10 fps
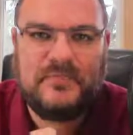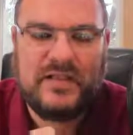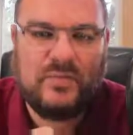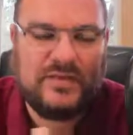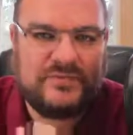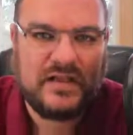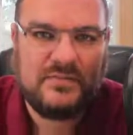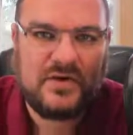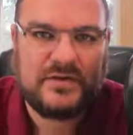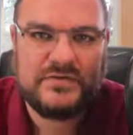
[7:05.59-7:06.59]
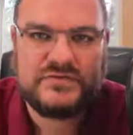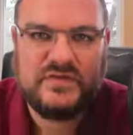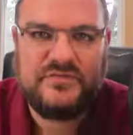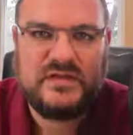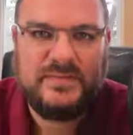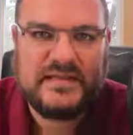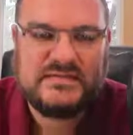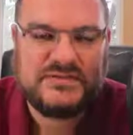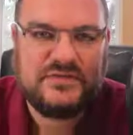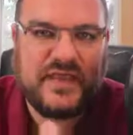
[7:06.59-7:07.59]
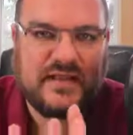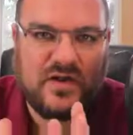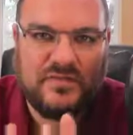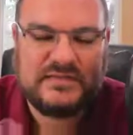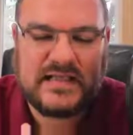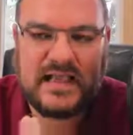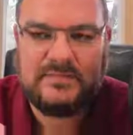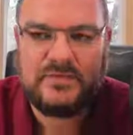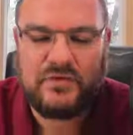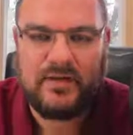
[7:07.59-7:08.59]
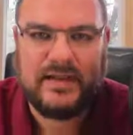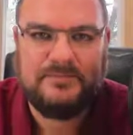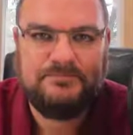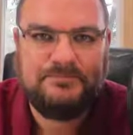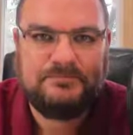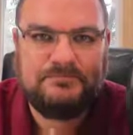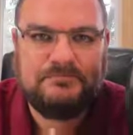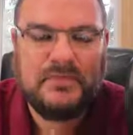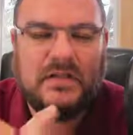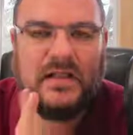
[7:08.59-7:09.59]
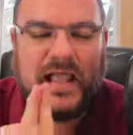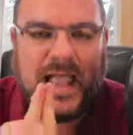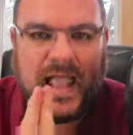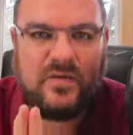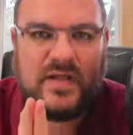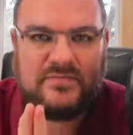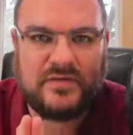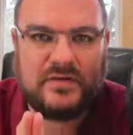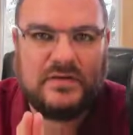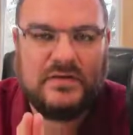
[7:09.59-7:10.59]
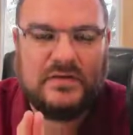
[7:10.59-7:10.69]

And we have telemarketers in the Philippines that do that all the time. Great. However,